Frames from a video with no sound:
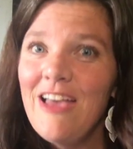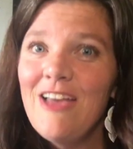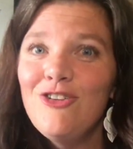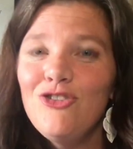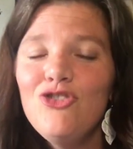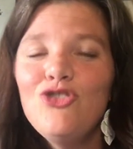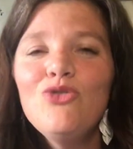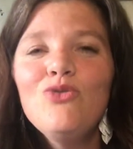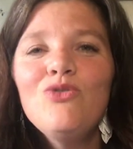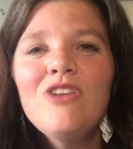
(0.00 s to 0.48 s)

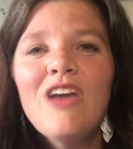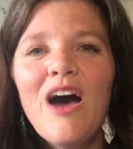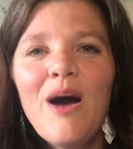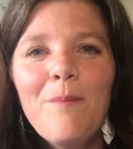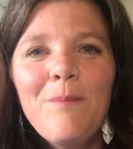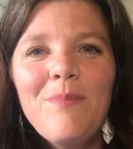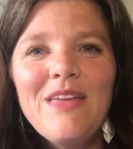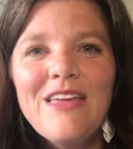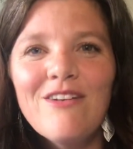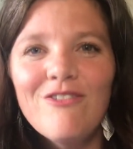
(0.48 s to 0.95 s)
Do not
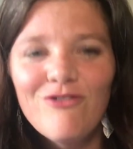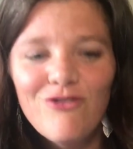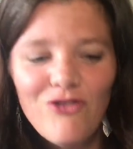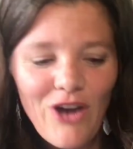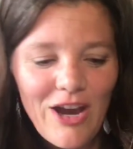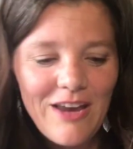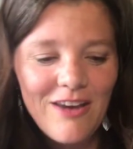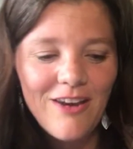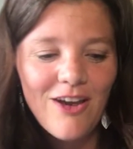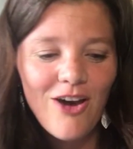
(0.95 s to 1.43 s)
be
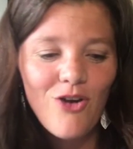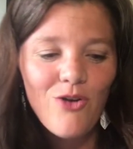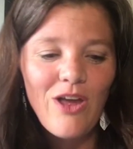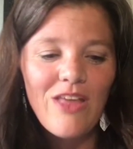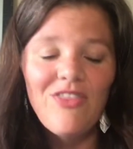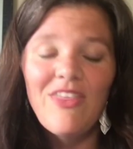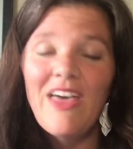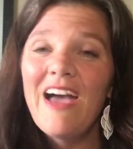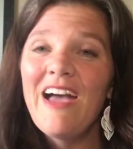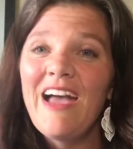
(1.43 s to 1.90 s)
afraid. Okay,
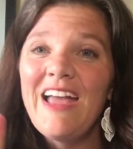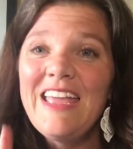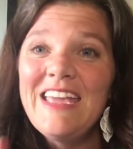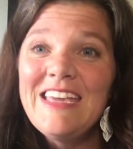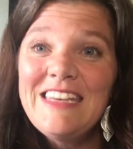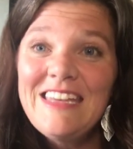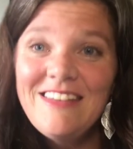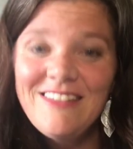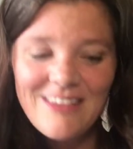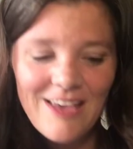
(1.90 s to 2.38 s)
that it
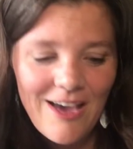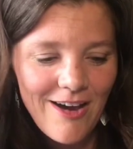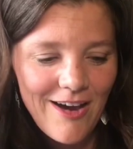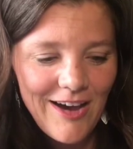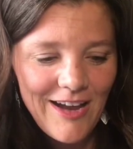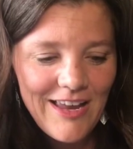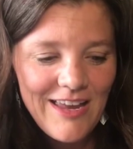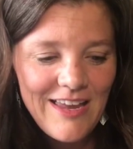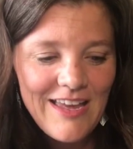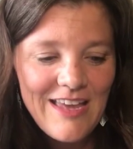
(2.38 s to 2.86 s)
is
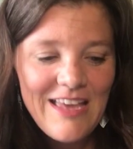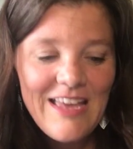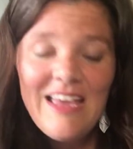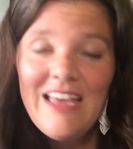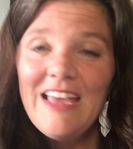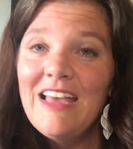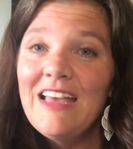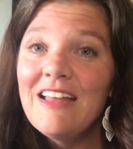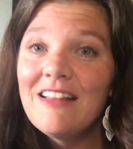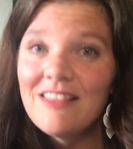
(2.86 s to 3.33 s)
I,
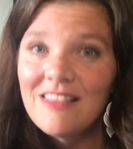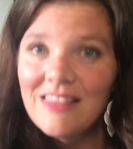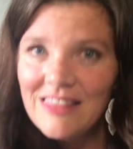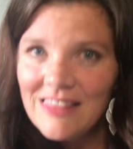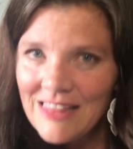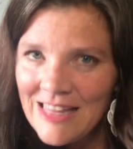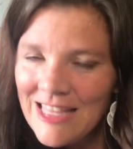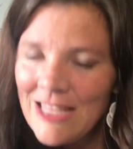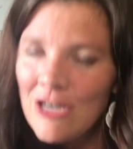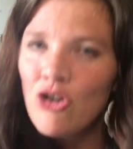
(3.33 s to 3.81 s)
it
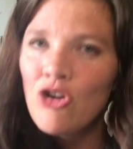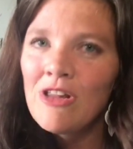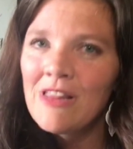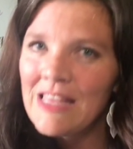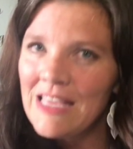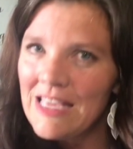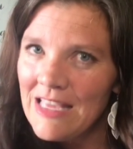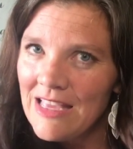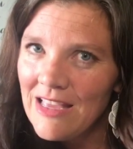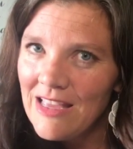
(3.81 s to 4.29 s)

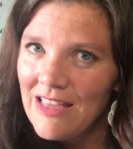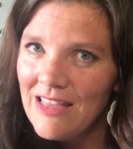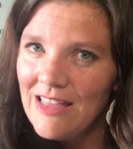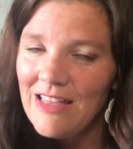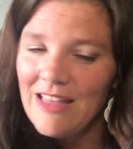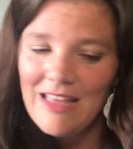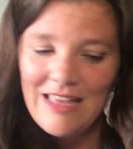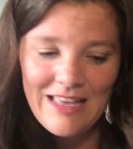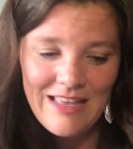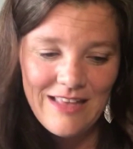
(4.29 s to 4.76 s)
literally
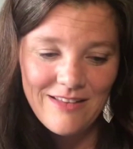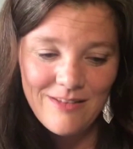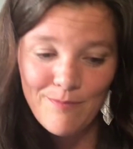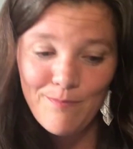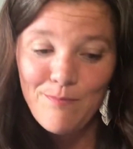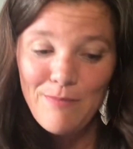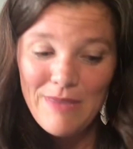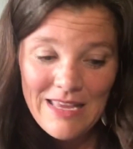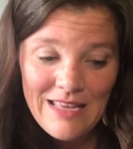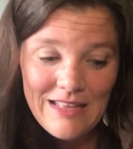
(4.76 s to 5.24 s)

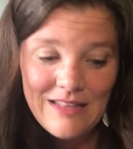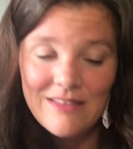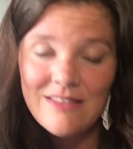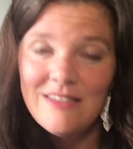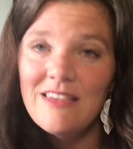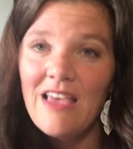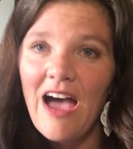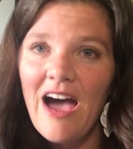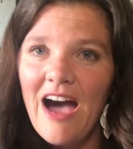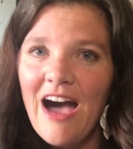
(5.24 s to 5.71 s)
means
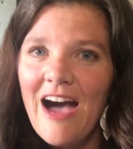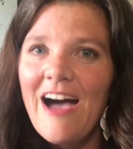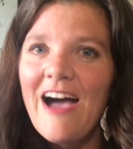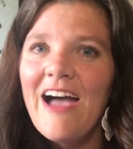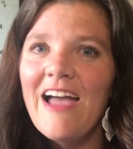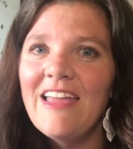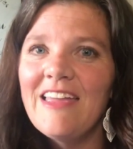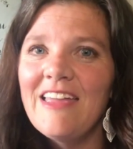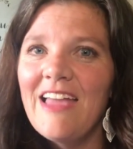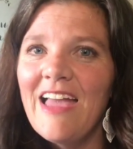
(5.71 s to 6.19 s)

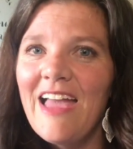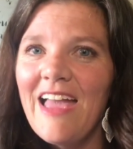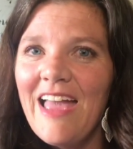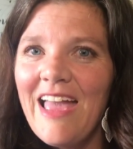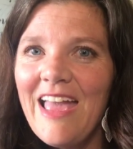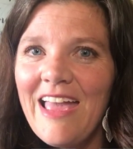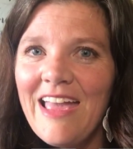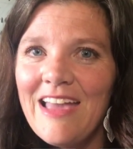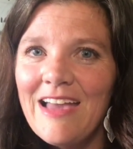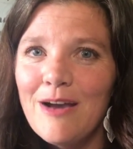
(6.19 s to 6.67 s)
I
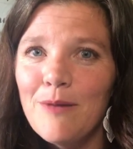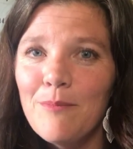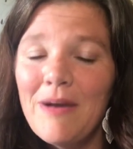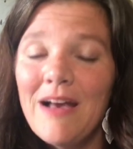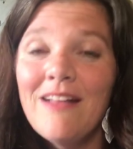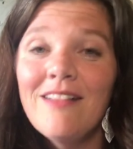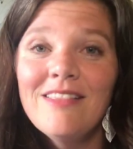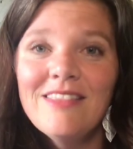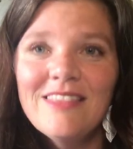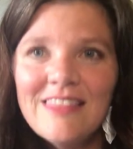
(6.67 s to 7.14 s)
am.
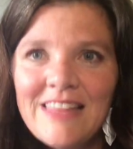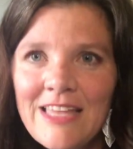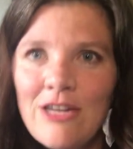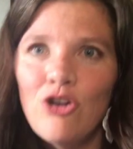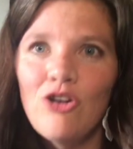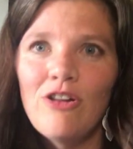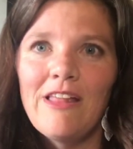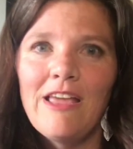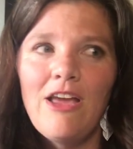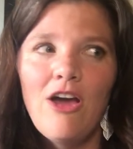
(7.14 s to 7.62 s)

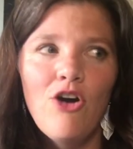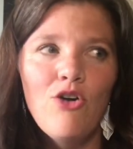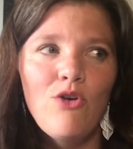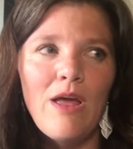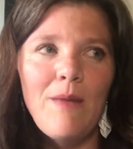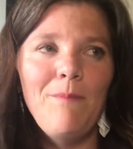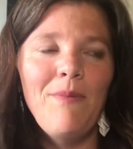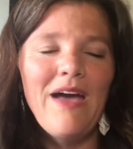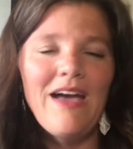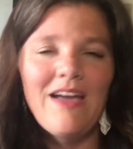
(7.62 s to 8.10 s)
Literally. Okay,
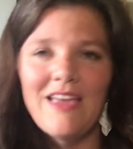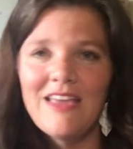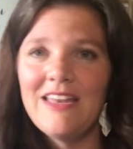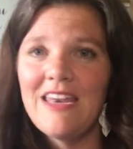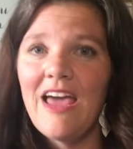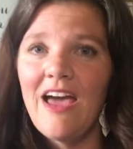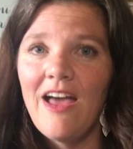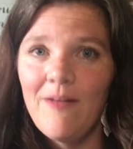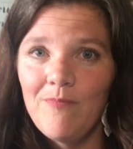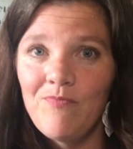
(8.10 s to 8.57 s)
back in
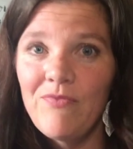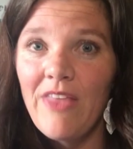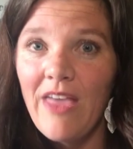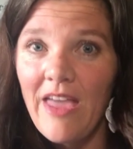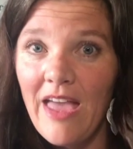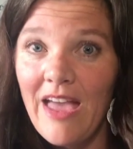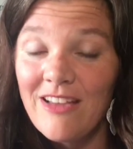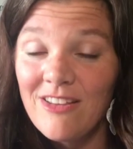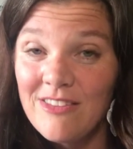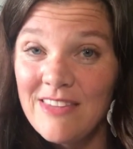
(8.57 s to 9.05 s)

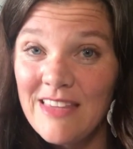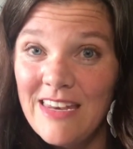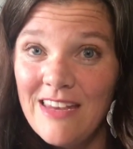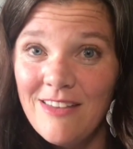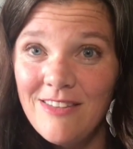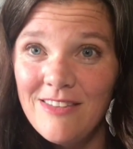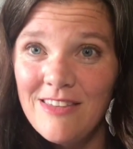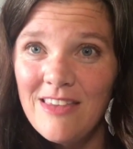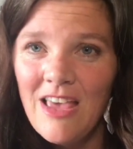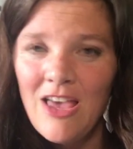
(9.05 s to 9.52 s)

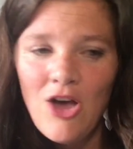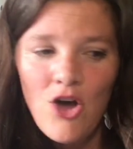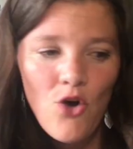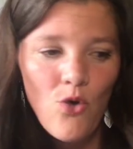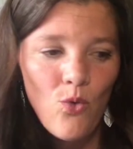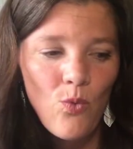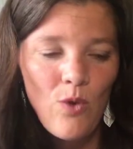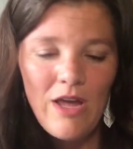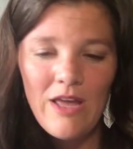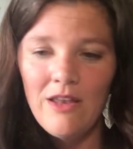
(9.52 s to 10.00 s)
Exodus,
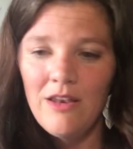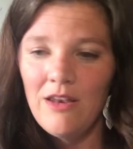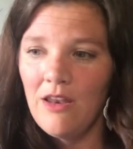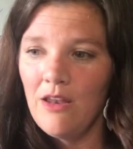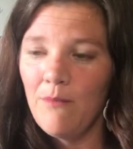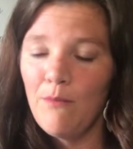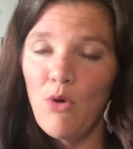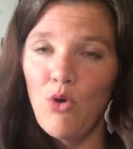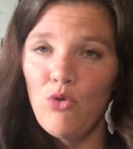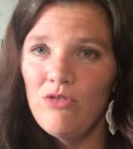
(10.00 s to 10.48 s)
when
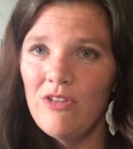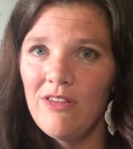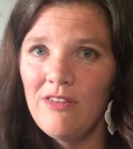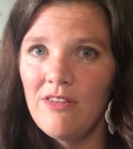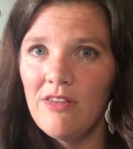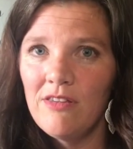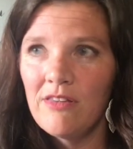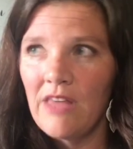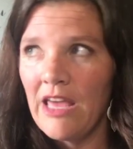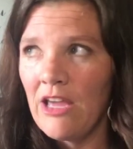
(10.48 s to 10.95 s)
Moses
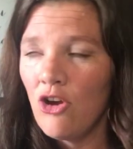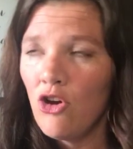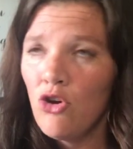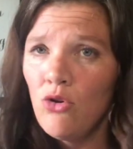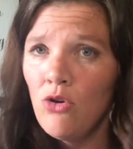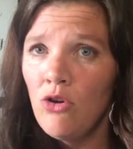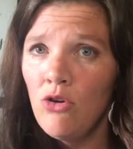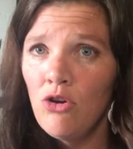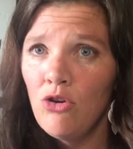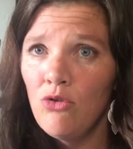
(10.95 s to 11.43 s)
is like,
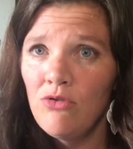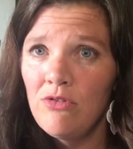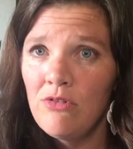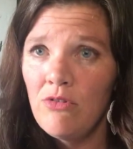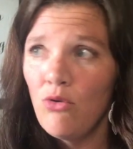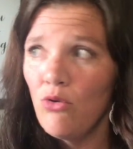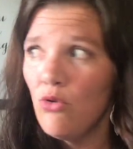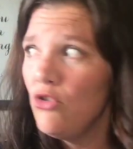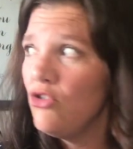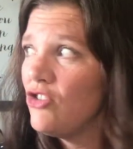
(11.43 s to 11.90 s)

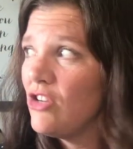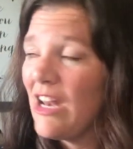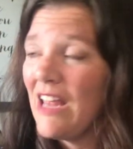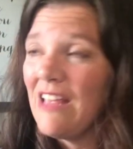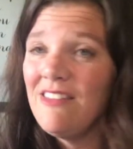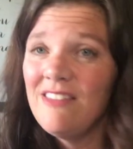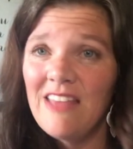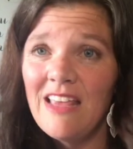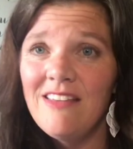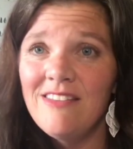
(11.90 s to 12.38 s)
who should I
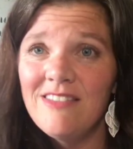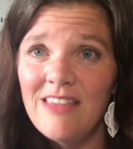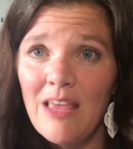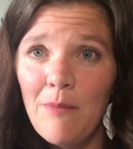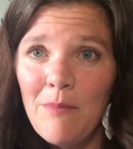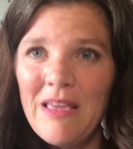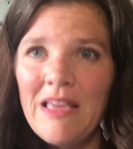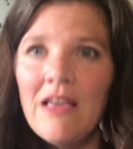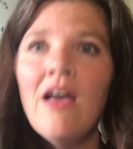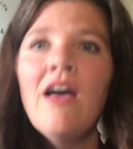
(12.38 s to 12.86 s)
say sent
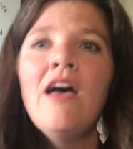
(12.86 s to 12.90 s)
me?